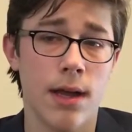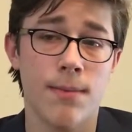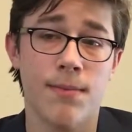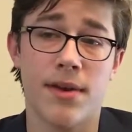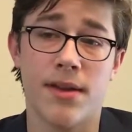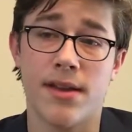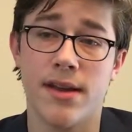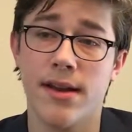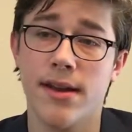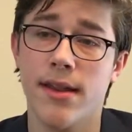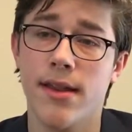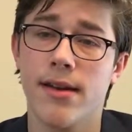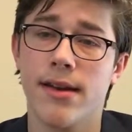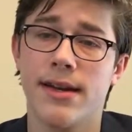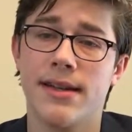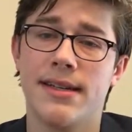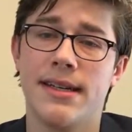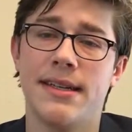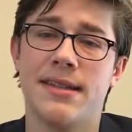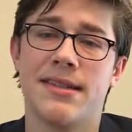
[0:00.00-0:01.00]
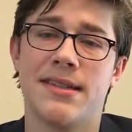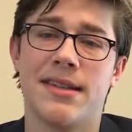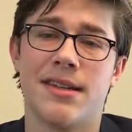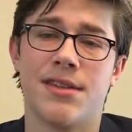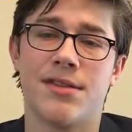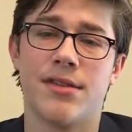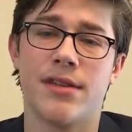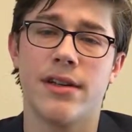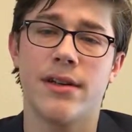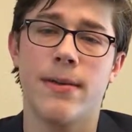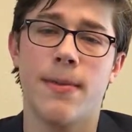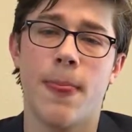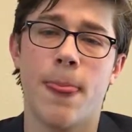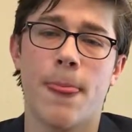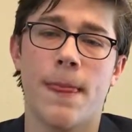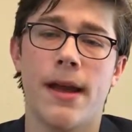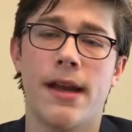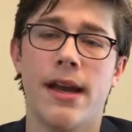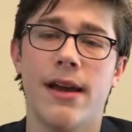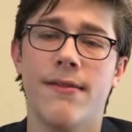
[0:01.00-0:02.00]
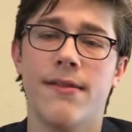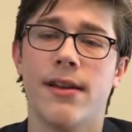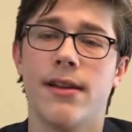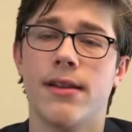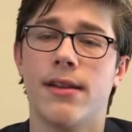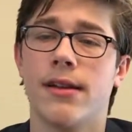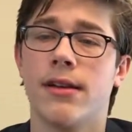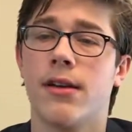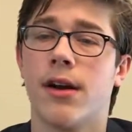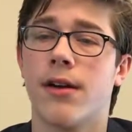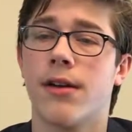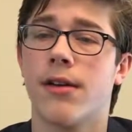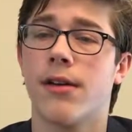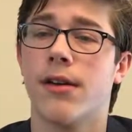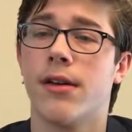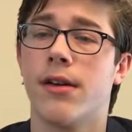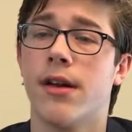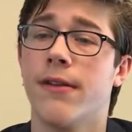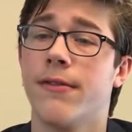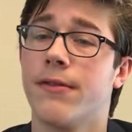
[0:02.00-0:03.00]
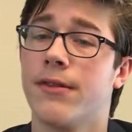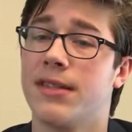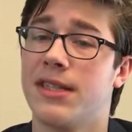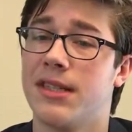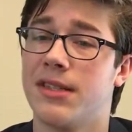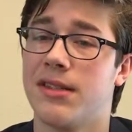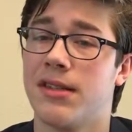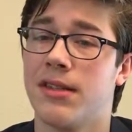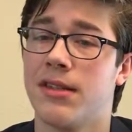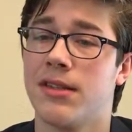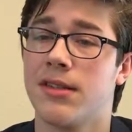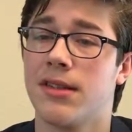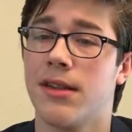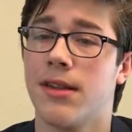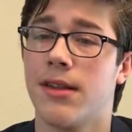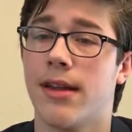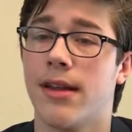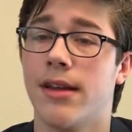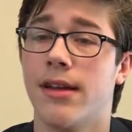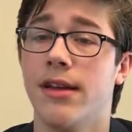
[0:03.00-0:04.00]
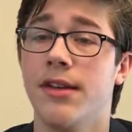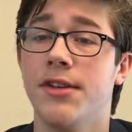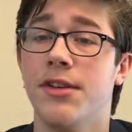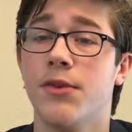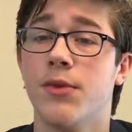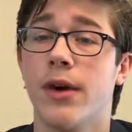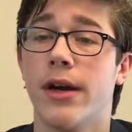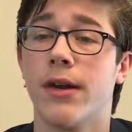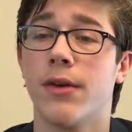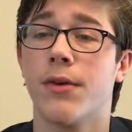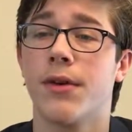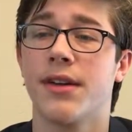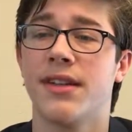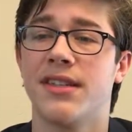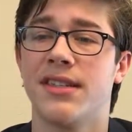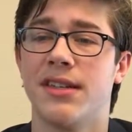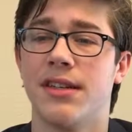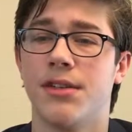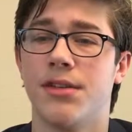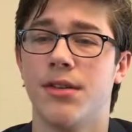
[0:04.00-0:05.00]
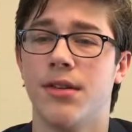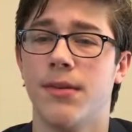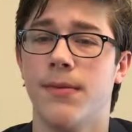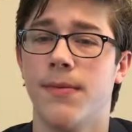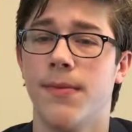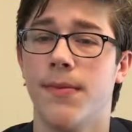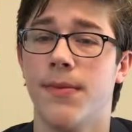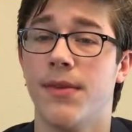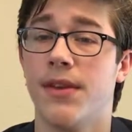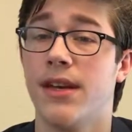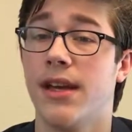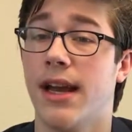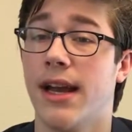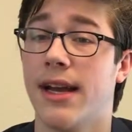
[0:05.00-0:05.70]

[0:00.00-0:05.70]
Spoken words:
By the end of the 19th century, they had evidently garnered enough resistance that a nationwide organization, the